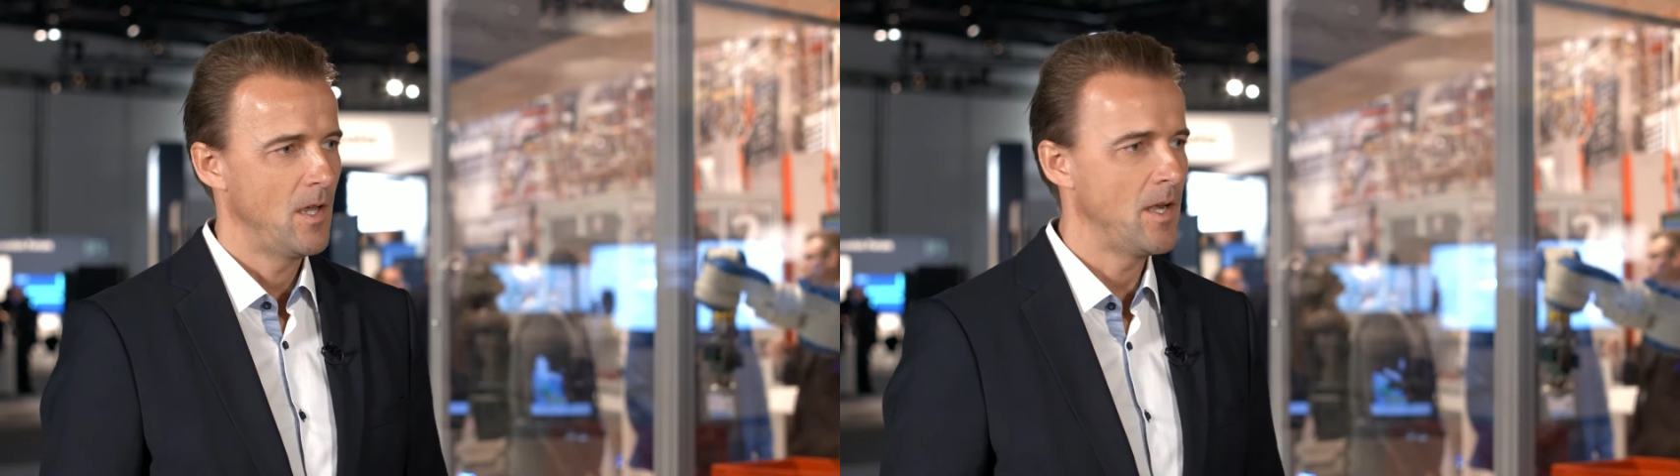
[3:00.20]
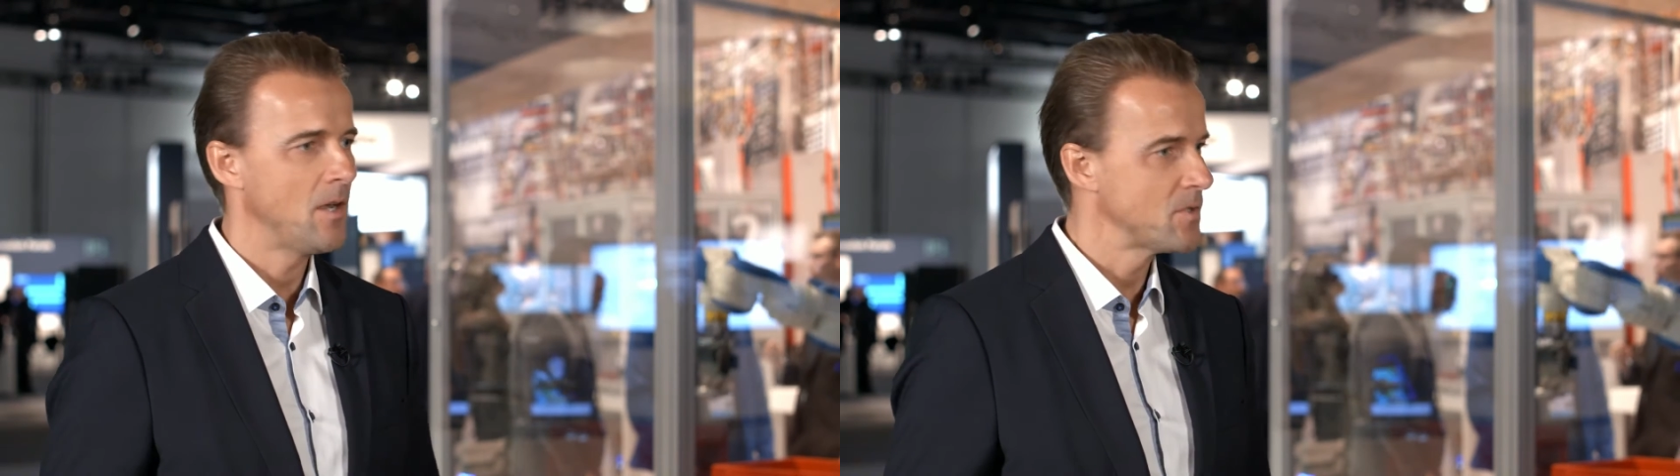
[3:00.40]

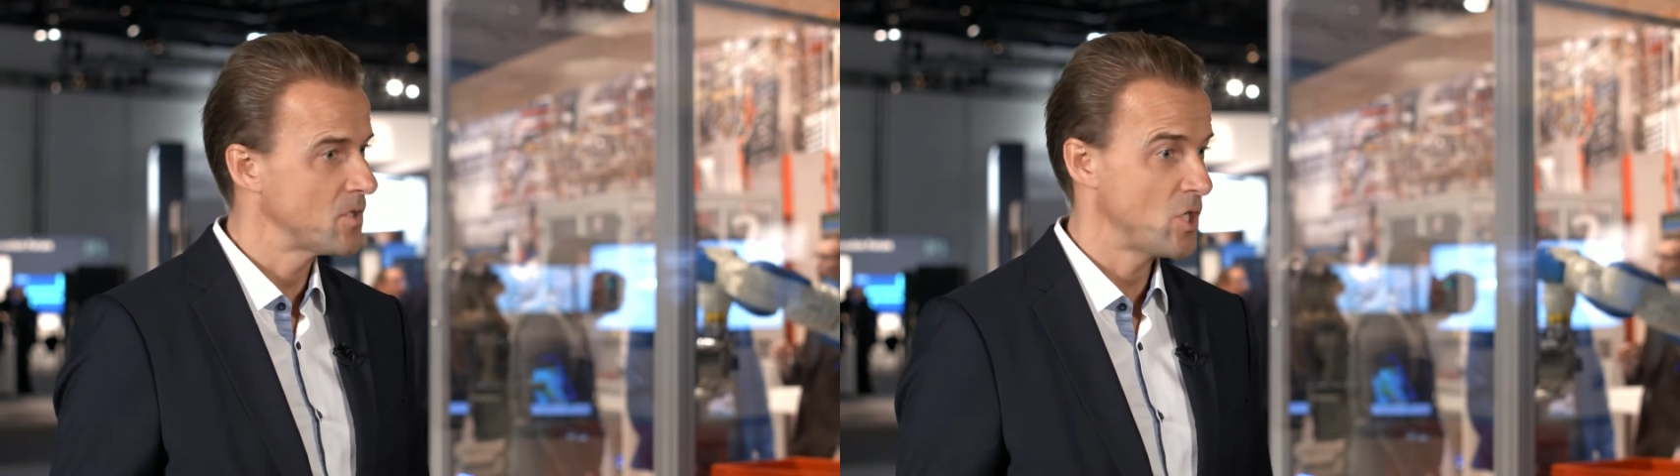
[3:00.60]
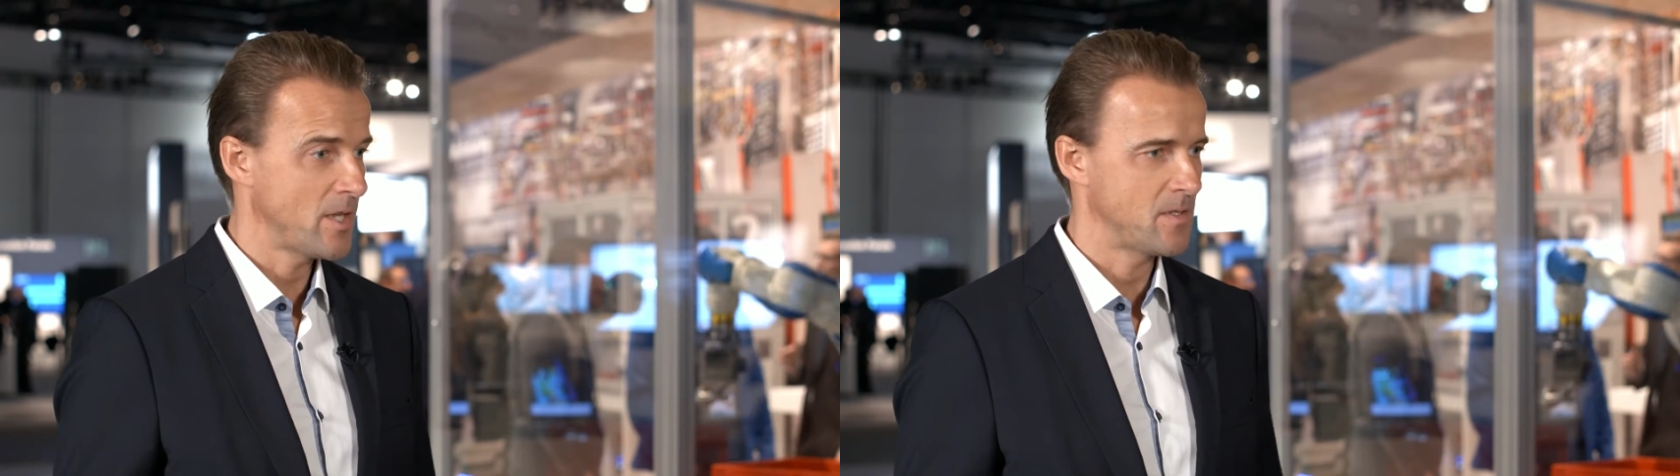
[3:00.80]
And now
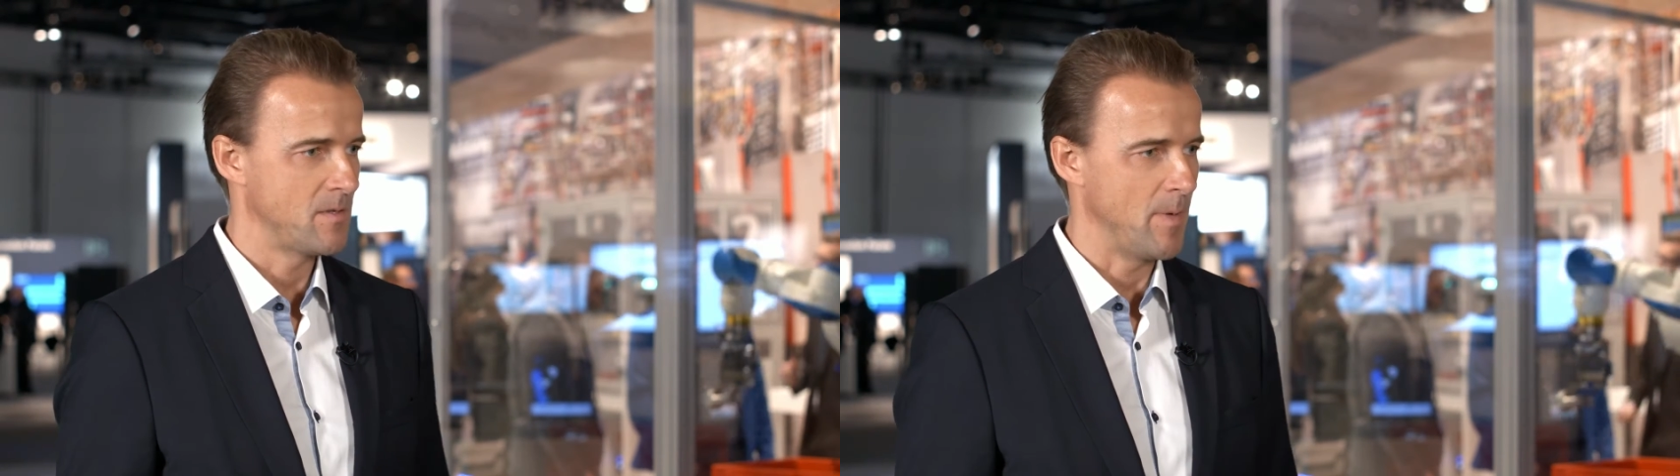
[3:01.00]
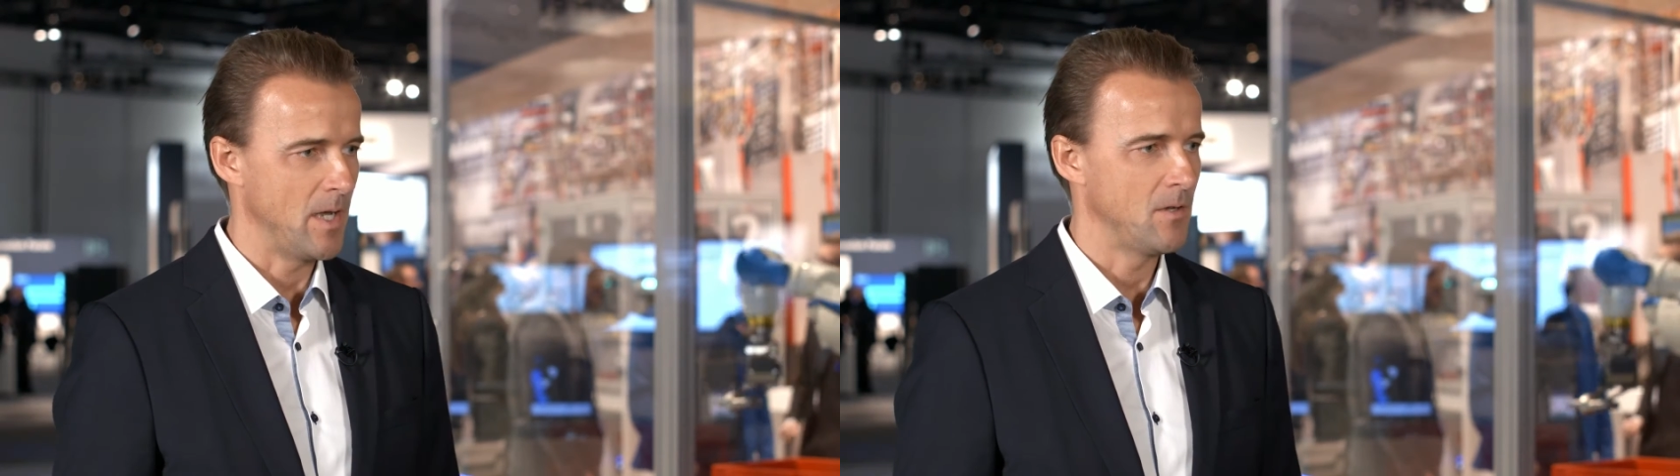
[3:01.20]
it's
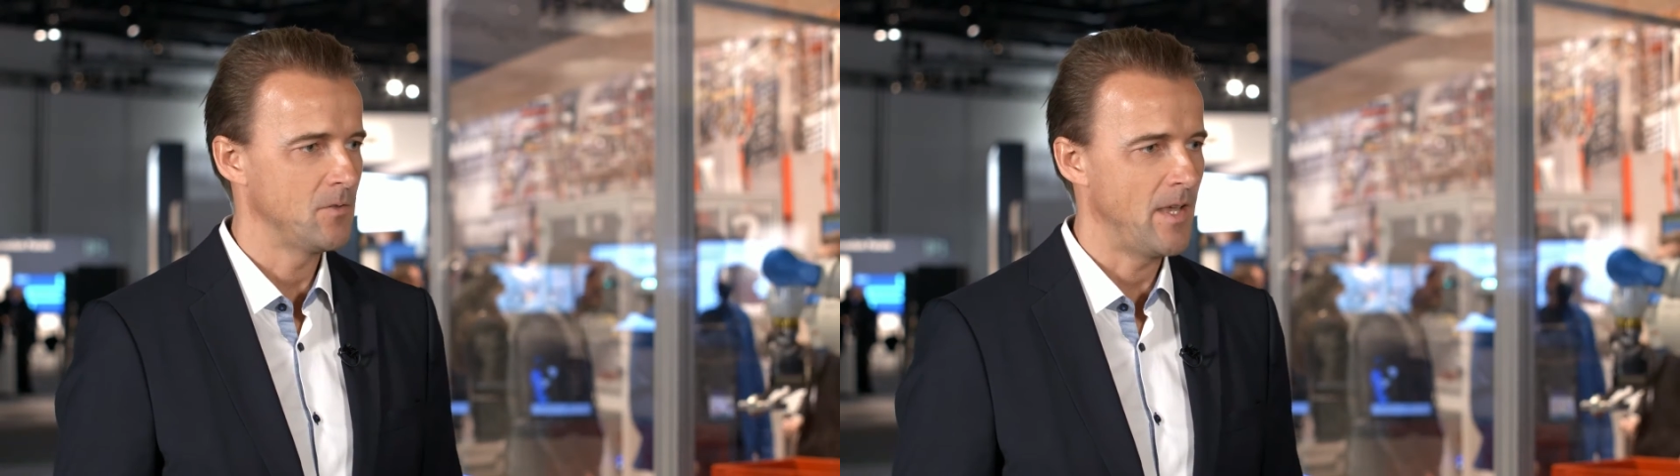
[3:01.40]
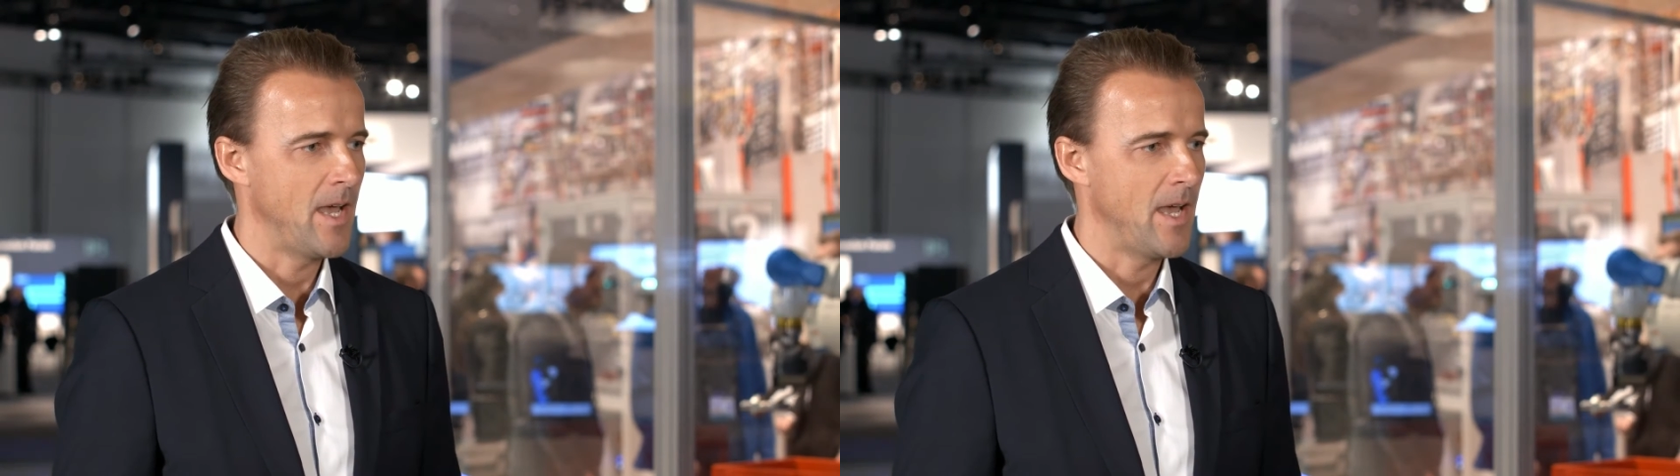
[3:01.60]
just about